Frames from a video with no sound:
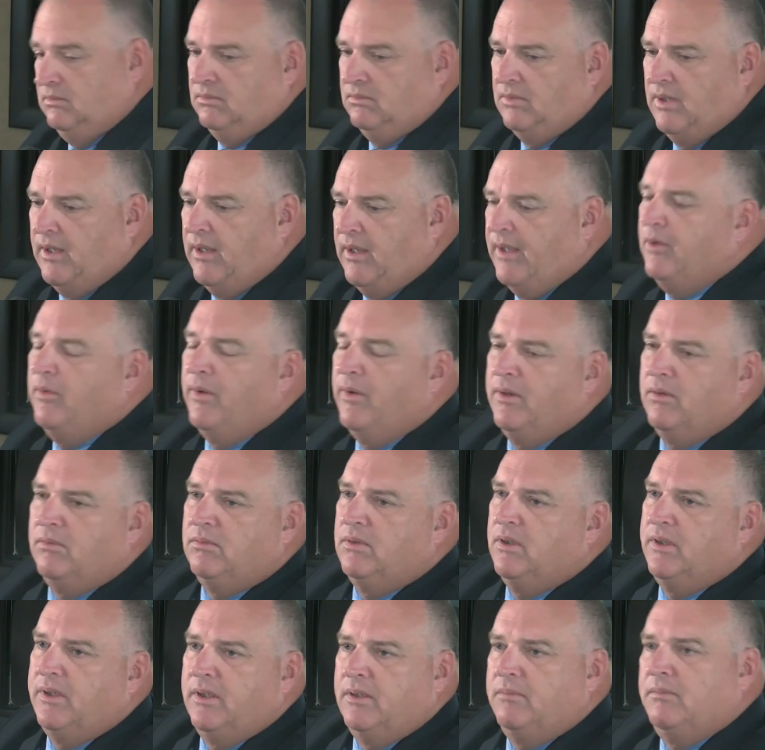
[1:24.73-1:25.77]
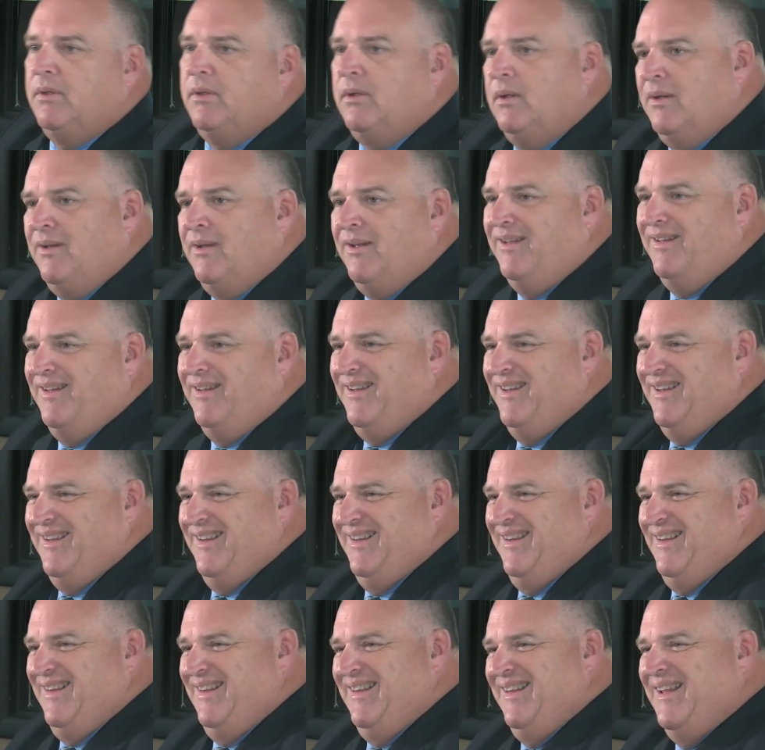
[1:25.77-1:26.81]
I know I don't look it,
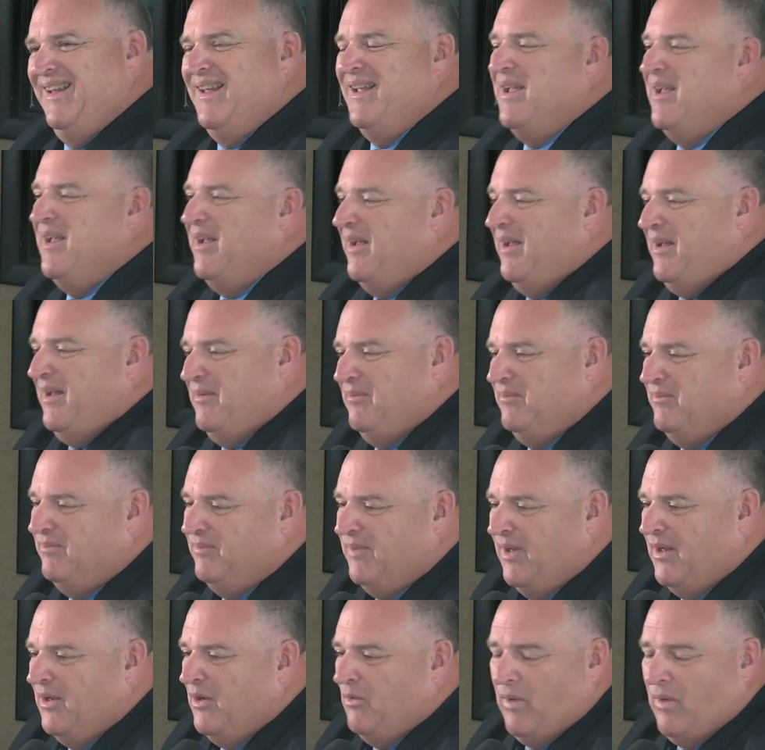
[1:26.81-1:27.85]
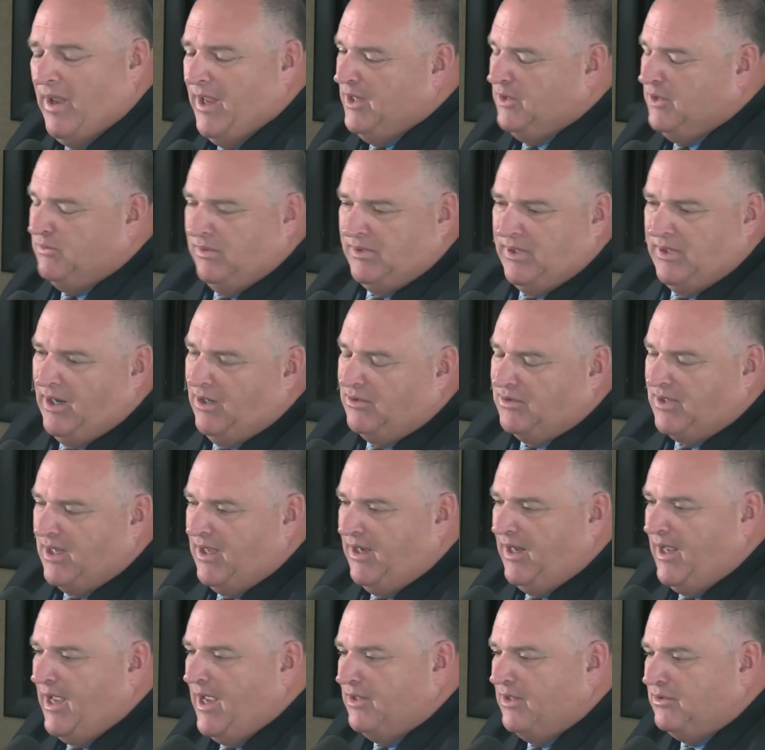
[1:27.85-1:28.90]
but raised, went to Haralson
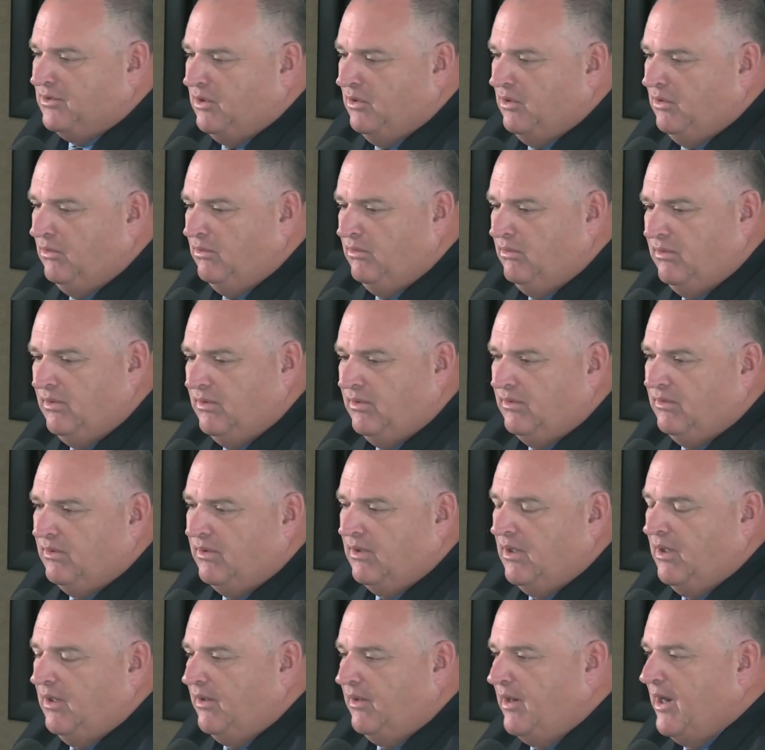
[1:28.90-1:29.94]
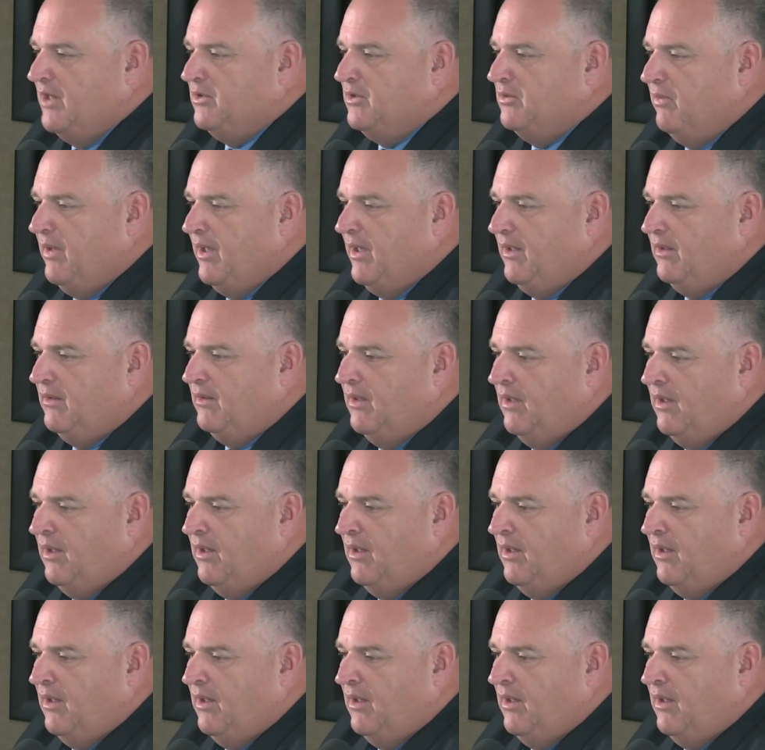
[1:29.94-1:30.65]
County High School, graduated,